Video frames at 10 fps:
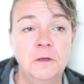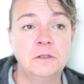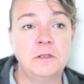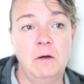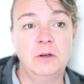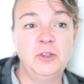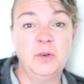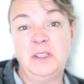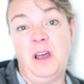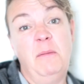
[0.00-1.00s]
So I
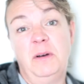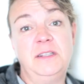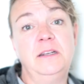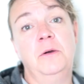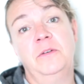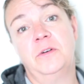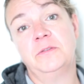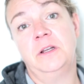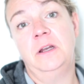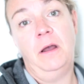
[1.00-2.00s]
joined up. I didn't know whether I
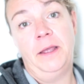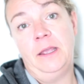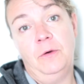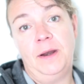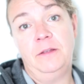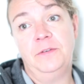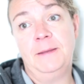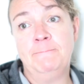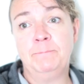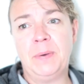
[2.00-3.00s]
was going to like it or
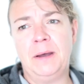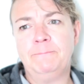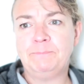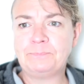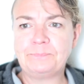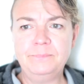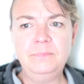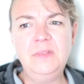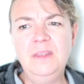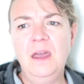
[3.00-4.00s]
anything, but
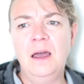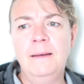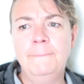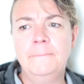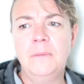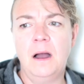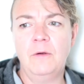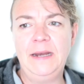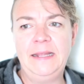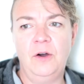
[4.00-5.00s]
I
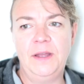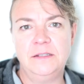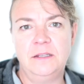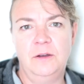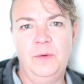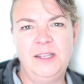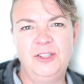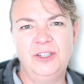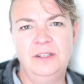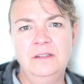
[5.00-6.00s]
really got into the
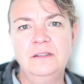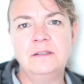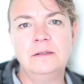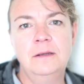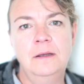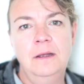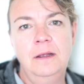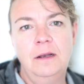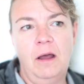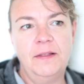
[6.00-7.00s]
questions.
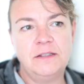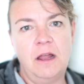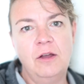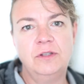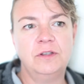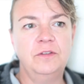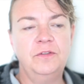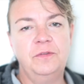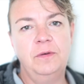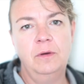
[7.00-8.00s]
Like, there's loads
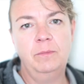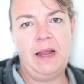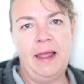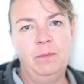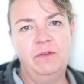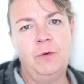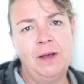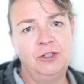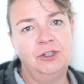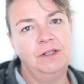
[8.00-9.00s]
of playing with
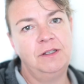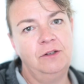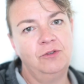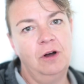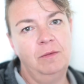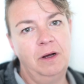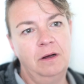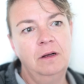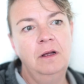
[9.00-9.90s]
questions in drama,